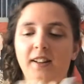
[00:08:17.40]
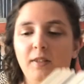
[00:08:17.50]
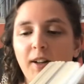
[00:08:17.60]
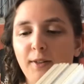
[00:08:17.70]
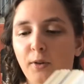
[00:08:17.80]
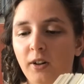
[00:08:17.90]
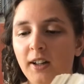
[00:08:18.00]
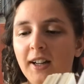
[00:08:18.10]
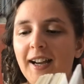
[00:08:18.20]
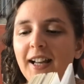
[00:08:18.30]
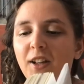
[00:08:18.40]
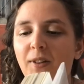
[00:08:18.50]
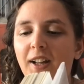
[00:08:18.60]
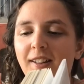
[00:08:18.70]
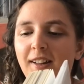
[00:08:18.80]
that there is one.
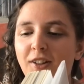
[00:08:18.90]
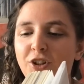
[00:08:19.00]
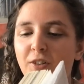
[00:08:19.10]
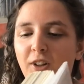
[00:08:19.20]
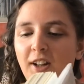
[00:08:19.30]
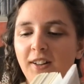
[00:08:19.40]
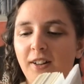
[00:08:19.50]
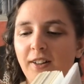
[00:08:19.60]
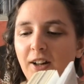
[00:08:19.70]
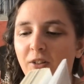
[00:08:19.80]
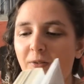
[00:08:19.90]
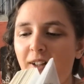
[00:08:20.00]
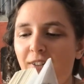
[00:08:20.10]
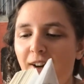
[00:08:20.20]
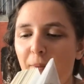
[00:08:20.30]
Anyway, it says, during rehearsals, I couldn't
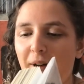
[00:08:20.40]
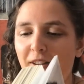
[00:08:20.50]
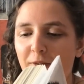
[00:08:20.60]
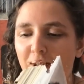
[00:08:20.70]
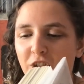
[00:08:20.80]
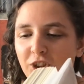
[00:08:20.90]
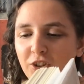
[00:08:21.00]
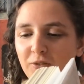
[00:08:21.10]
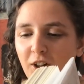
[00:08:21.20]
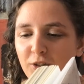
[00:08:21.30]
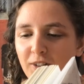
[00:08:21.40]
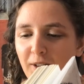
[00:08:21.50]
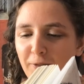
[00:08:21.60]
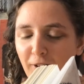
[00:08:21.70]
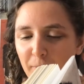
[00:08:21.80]
believe how bad the magician was when
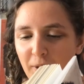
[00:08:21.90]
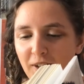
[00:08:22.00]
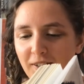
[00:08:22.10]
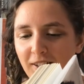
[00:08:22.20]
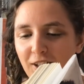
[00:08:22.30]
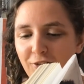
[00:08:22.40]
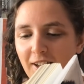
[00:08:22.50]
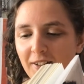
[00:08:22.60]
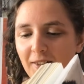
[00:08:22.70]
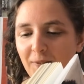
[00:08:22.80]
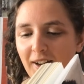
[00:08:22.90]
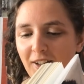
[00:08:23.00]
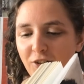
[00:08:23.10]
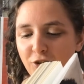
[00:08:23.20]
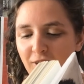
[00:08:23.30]
I felt personally offended
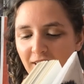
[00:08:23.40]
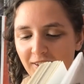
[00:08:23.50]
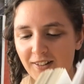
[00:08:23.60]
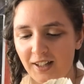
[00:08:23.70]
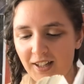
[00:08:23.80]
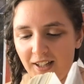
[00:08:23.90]
by his tricks.